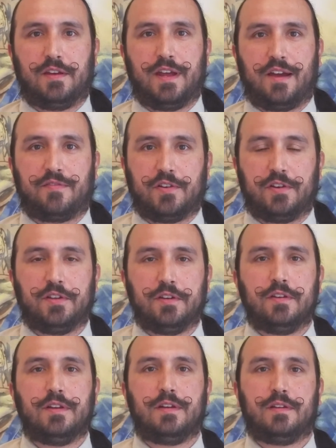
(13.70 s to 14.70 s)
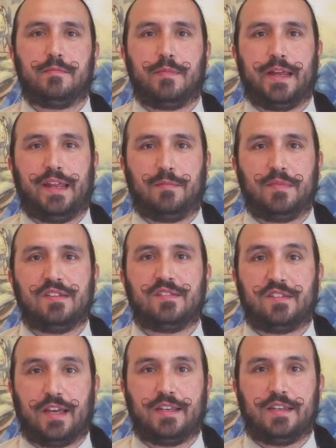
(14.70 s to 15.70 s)
afternoon. My name is
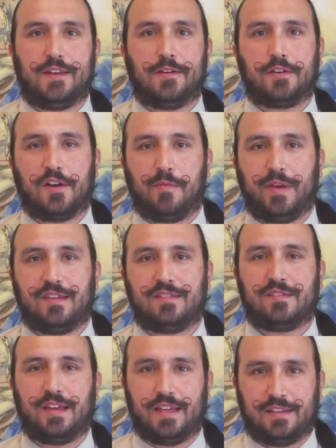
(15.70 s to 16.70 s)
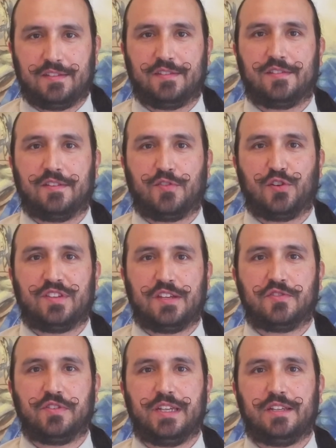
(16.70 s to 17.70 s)
Sandino Gomez, and this is the first
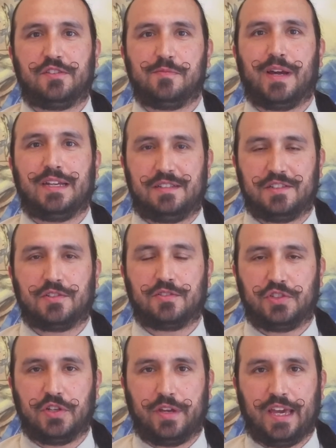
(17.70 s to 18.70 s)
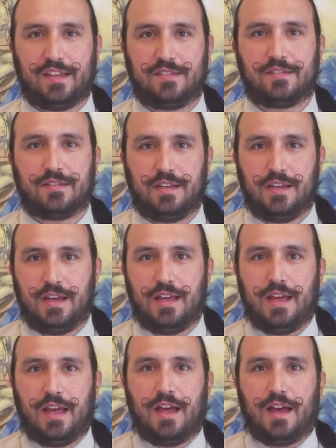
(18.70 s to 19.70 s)
entry into my digital showcase.
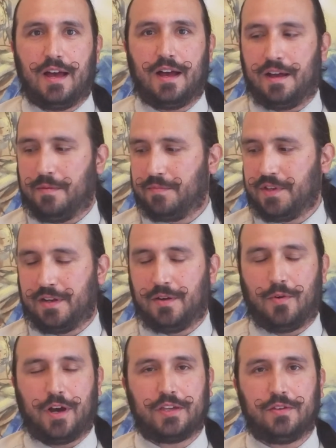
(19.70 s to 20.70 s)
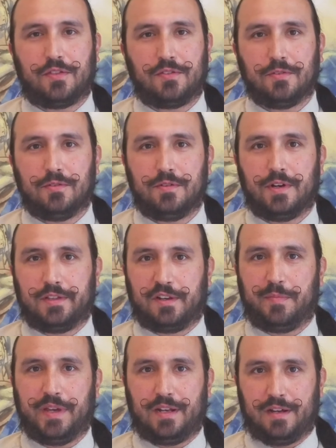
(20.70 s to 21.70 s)
I'm going to walk you through a little
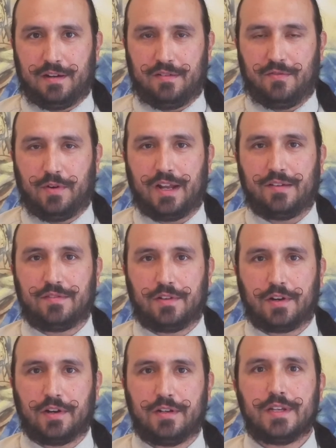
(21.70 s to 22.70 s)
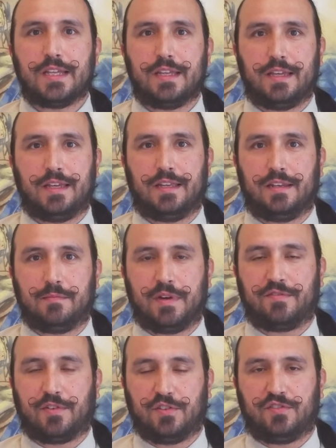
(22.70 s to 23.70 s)
bit of what I've learned in my
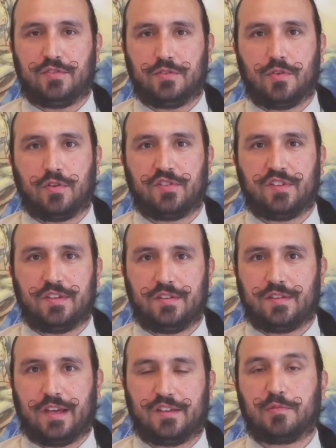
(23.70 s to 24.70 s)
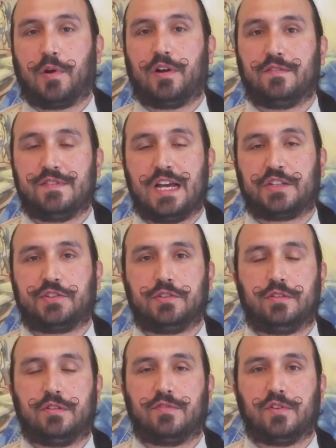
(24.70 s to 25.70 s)
first two courses as part of National
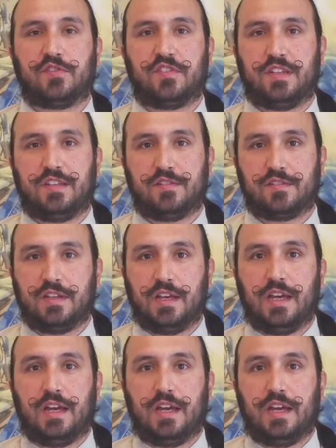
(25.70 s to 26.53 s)
University's